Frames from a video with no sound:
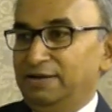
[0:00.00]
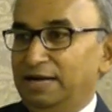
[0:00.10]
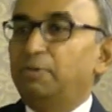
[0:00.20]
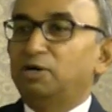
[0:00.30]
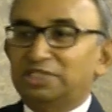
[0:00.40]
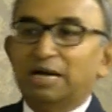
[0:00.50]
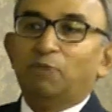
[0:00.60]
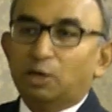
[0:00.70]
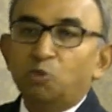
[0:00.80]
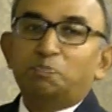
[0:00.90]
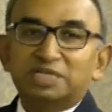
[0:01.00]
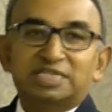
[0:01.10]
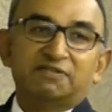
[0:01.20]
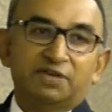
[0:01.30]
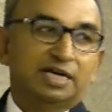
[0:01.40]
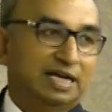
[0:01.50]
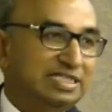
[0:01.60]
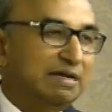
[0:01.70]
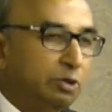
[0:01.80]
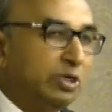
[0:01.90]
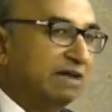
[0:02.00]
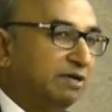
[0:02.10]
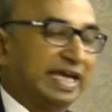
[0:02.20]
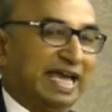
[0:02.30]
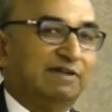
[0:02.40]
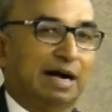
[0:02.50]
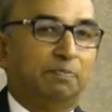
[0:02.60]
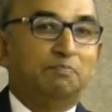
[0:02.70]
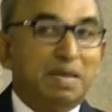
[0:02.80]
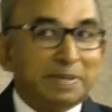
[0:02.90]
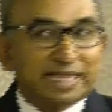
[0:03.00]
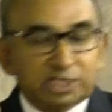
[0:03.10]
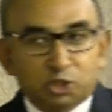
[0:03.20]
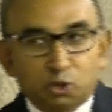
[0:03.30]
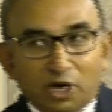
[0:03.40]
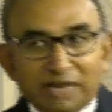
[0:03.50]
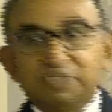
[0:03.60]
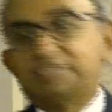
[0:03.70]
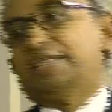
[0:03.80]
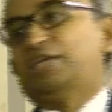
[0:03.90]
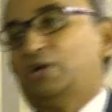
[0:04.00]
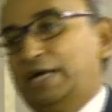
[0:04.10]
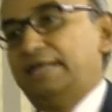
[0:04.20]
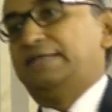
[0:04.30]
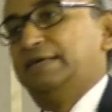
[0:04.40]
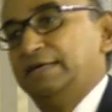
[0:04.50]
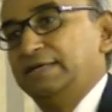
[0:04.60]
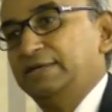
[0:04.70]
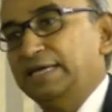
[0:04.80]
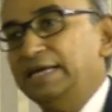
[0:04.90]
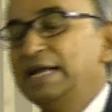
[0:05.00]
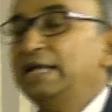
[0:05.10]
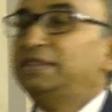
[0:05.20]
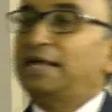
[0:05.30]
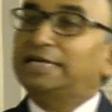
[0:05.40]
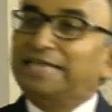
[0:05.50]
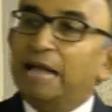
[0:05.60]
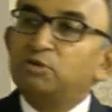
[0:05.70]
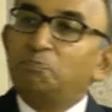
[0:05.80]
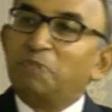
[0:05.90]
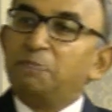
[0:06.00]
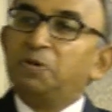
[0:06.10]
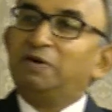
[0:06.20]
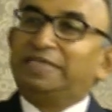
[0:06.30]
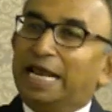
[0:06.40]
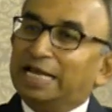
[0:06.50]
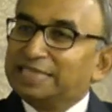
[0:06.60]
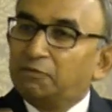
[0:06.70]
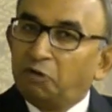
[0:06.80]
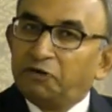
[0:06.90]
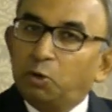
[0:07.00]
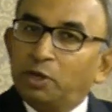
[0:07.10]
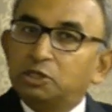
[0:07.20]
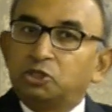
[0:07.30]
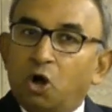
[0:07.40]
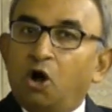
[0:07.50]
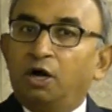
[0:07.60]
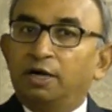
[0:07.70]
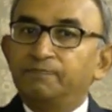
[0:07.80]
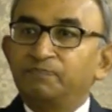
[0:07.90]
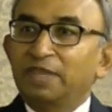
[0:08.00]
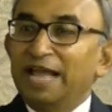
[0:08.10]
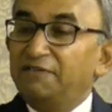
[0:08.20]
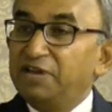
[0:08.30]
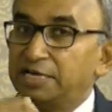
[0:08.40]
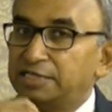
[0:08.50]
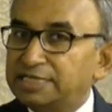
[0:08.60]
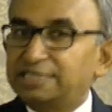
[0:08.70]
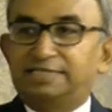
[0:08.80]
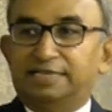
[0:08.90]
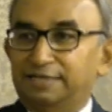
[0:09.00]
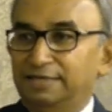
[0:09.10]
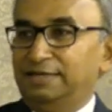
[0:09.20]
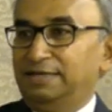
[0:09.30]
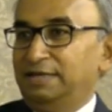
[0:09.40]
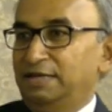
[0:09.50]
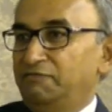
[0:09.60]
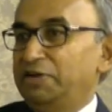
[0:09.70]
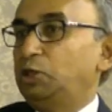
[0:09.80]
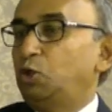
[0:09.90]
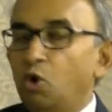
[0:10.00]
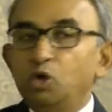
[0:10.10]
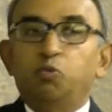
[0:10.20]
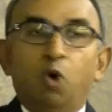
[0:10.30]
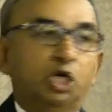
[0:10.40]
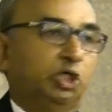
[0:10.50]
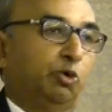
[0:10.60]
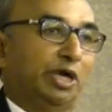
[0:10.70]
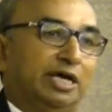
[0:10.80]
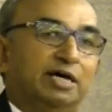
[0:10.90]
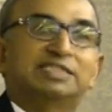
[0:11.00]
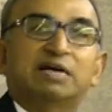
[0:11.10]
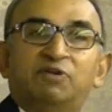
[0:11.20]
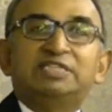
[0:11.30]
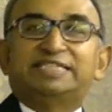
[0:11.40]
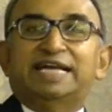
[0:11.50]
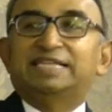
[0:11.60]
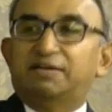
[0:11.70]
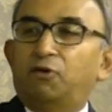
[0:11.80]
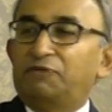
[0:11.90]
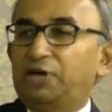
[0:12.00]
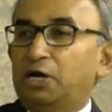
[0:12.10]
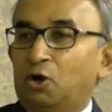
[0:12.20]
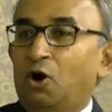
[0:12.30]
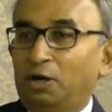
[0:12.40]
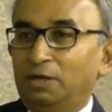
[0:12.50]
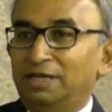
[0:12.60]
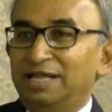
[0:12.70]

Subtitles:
about someone who persevered and someone who never gave up, maybe that story will stick in your head. Okay? There are times when people will tell us that what we're doing is wrong, and we resist it. We don't want to hear someone say that we are wrong.